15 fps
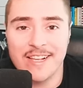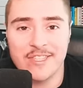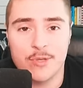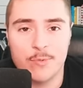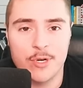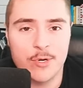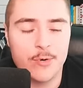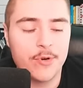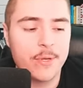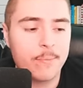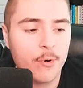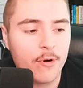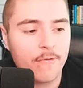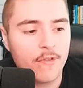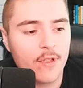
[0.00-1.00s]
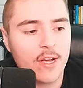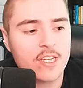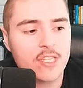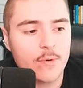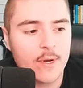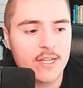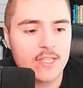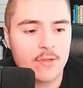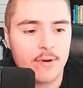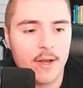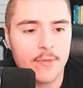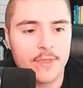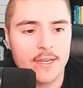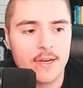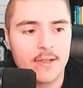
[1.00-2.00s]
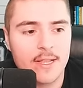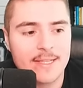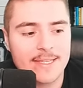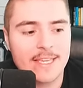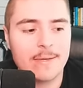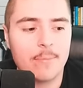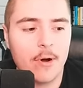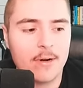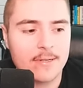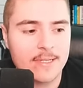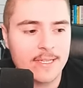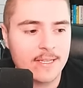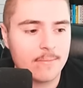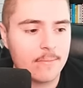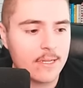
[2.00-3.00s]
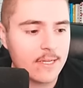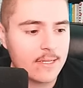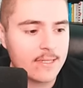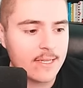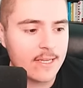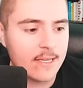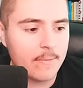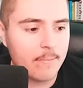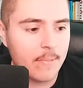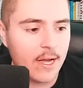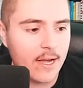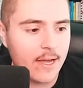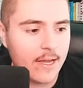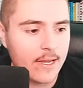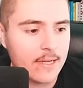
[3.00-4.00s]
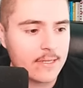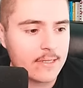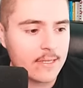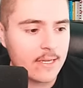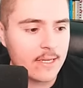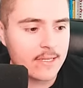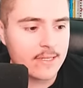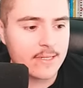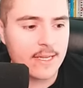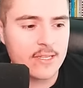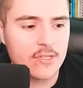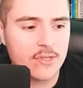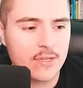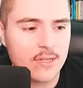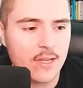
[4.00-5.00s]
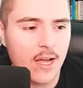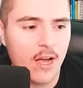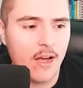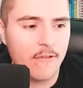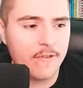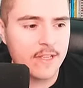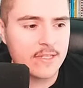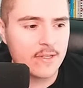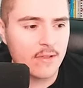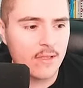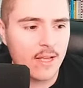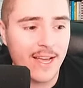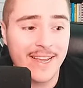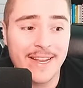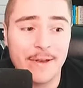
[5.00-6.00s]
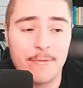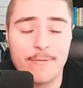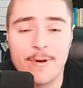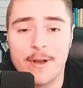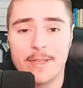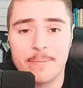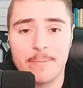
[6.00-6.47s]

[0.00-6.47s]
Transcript: the recruiting board fluctuates throughout the year, let's keep our team needs in mind. Essentially, offensive line and running